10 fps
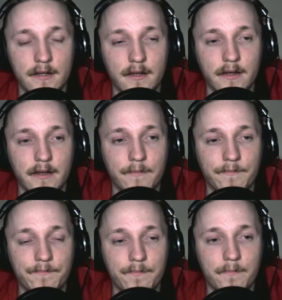
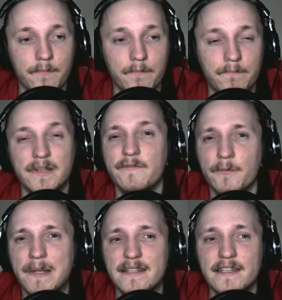But if
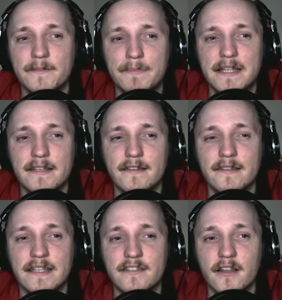your PC is
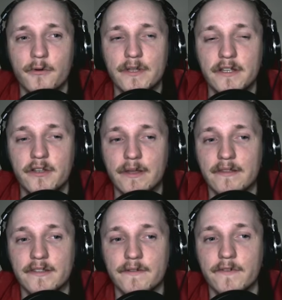particularly slow and you're doing
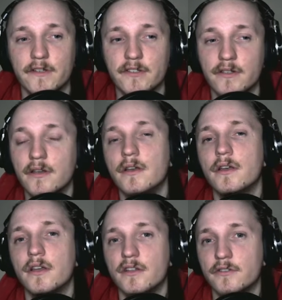this conversion,
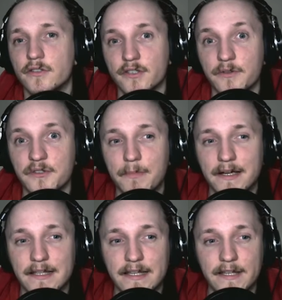just go to
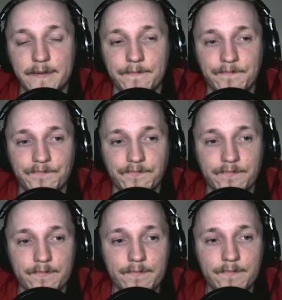bilinear.
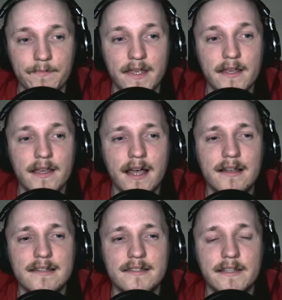
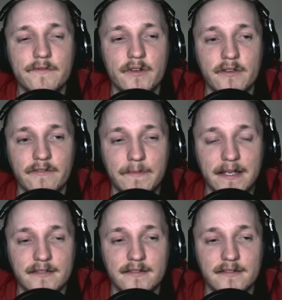And lastly, you've got your FPS